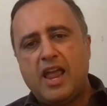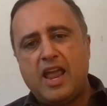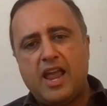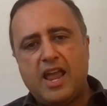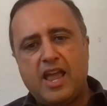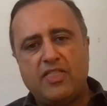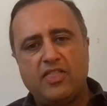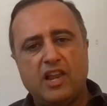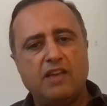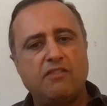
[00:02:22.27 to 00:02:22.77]

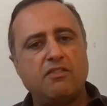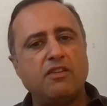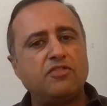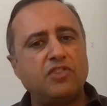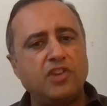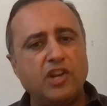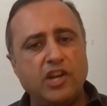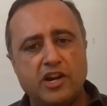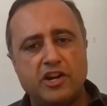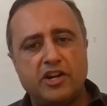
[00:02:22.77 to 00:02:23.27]
and the level of
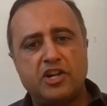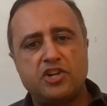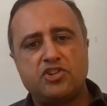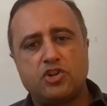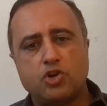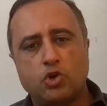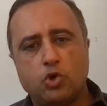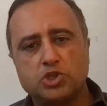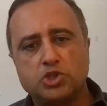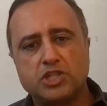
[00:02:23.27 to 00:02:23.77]
senior
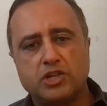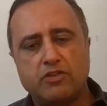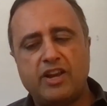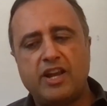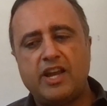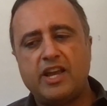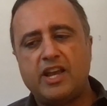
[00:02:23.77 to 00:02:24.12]
attention goes away.